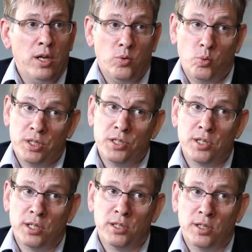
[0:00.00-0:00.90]
we
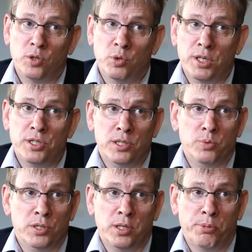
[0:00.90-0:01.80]
decided that crisis
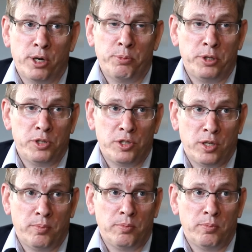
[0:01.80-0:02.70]
was the appropriate
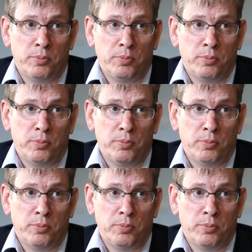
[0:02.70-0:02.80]
term